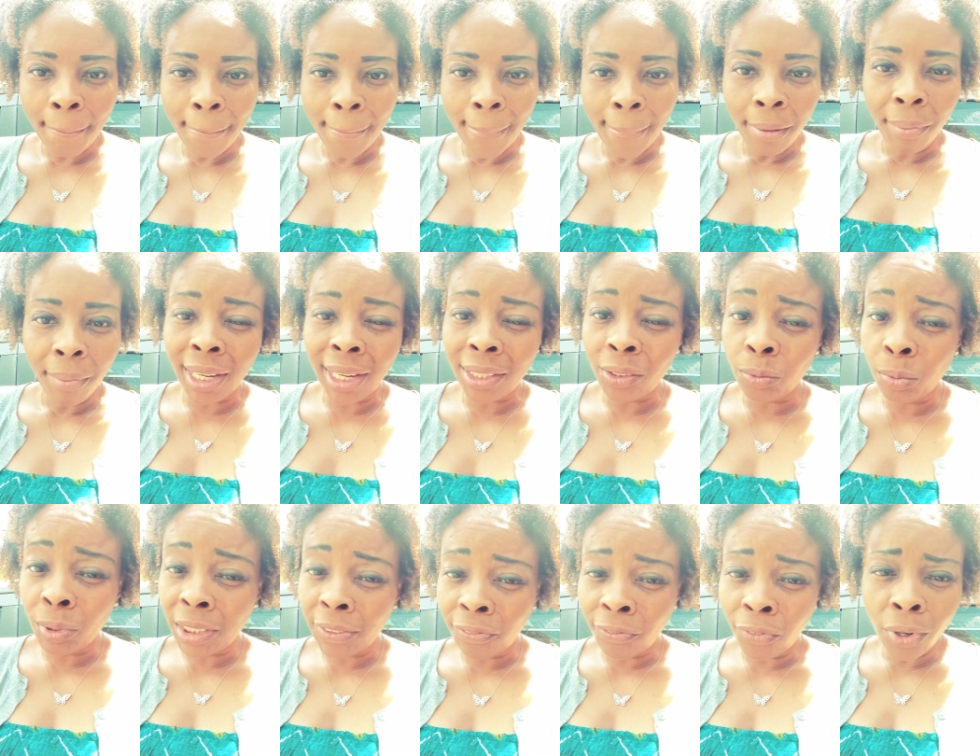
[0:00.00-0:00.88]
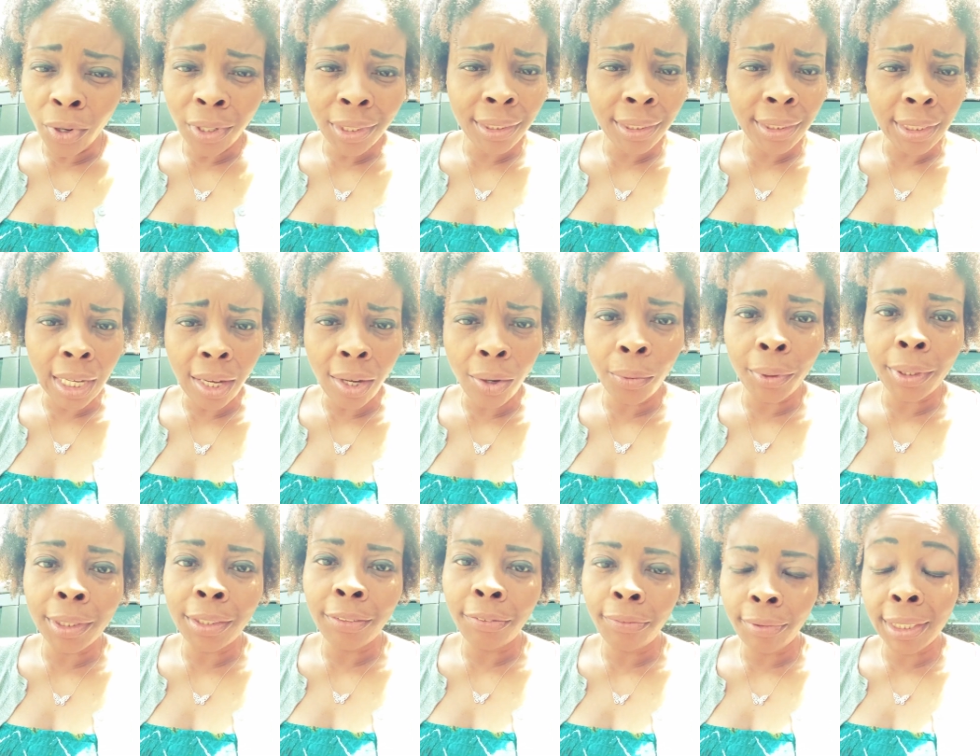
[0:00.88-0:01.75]
Because what's for us all
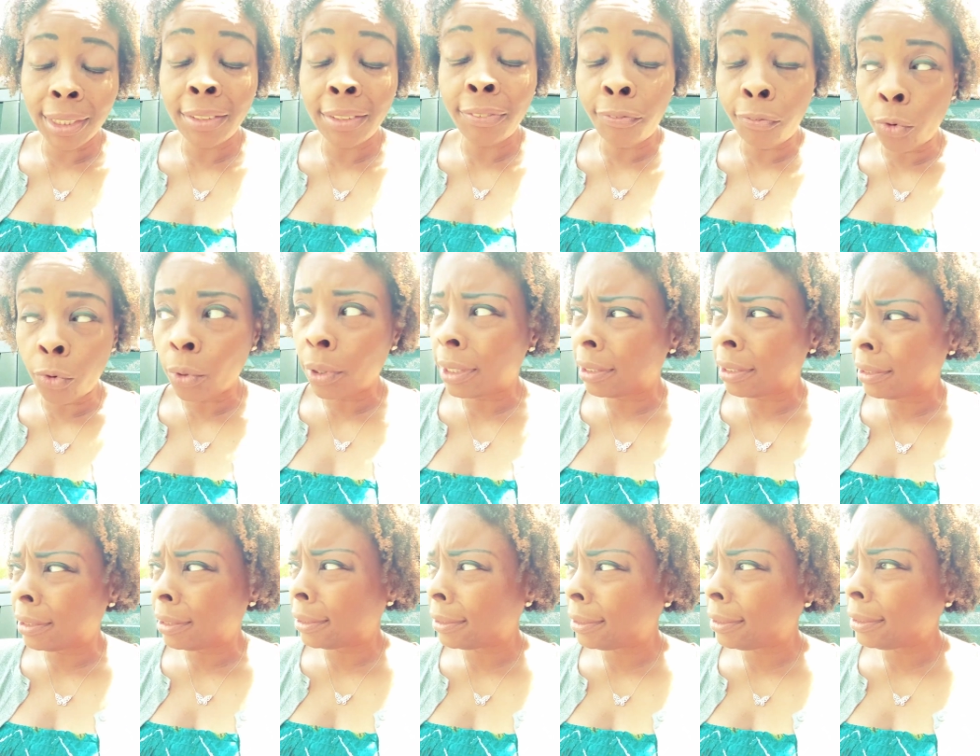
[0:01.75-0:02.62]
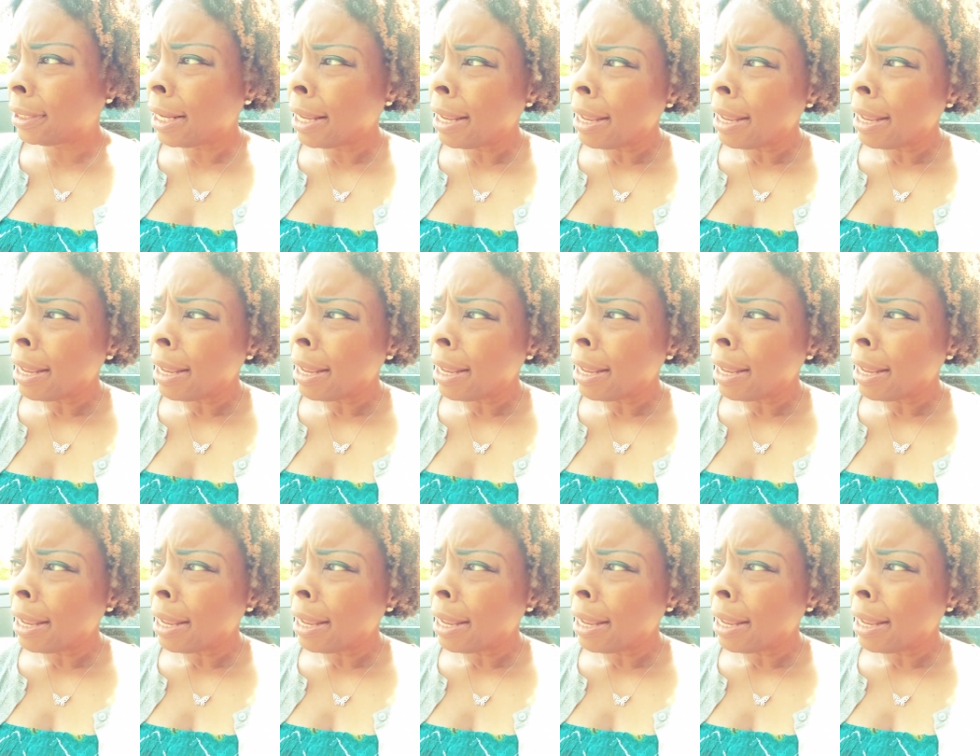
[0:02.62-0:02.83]
is for us.